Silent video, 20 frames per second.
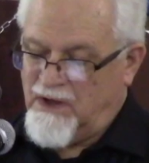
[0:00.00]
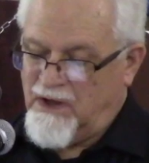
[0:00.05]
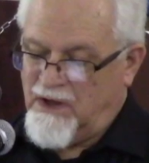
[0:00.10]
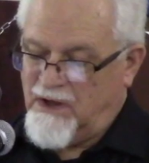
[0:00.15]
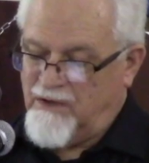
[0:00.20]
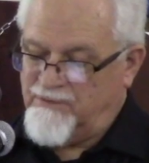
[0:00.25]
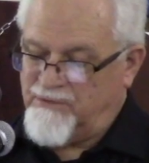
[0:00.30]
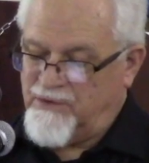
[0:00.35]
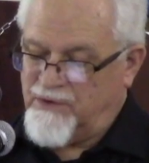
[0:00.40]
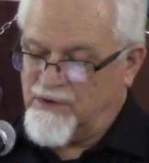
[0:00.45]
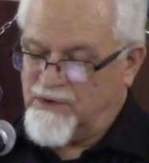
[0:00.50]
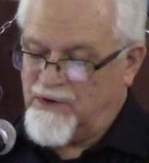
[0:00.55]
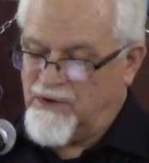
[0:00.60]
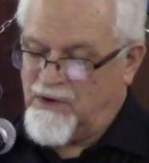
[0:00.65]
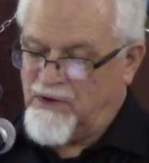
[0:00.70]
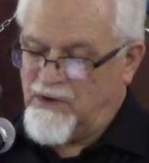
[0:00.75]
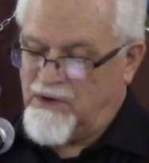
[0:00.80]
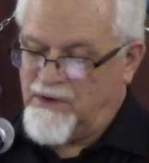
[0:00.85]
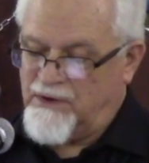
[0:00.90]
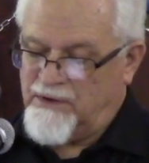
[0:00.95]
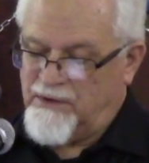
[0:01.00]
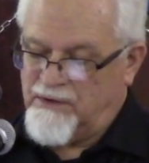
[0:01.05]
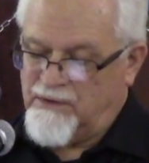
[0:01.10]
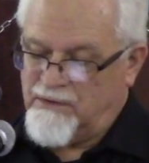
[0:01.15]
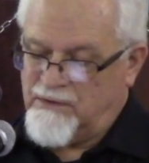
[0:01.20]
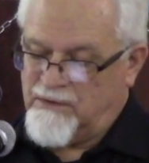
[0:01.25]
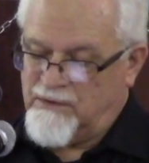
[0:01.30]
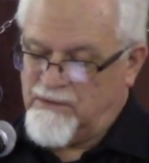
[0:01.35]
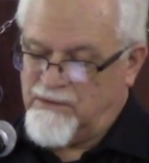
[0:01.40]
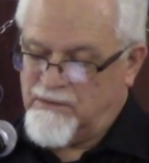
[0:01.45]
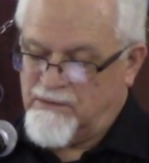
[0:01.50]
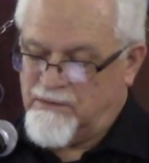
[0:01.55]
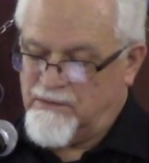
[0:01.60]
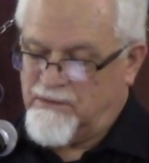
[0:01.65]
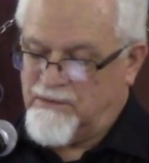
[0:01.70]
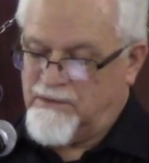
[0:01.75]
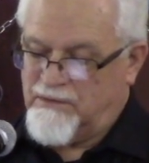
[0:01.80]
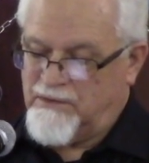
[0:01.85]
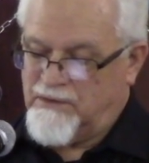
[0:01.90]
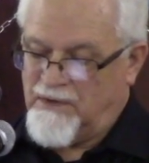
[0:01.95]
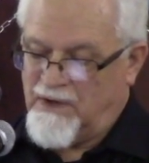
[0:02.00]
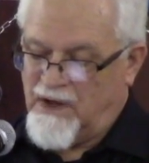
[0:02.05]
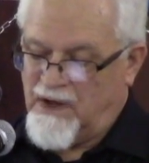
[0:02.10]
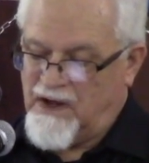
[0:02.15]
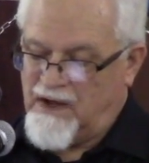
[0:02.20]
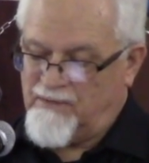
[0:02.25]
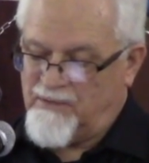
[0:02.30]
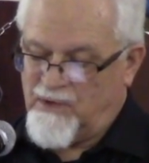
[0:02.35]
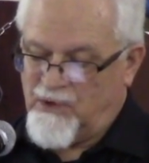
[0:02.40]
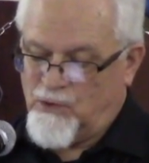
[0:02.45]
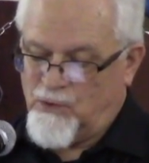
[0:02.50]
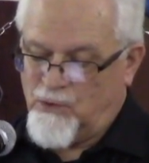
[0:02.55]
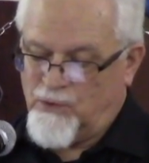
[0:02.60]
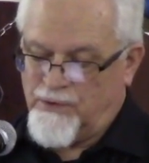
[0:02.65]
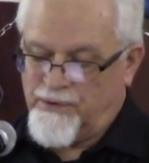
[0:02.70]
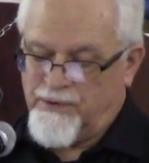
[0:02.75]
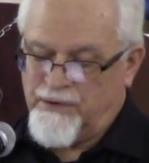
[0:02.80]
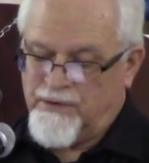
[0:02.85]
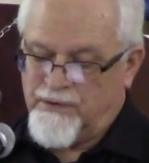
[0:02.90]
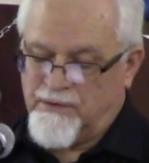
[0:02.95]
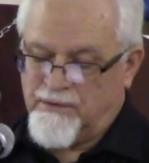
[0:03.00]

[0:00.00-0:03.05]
of your God. I am the Lord.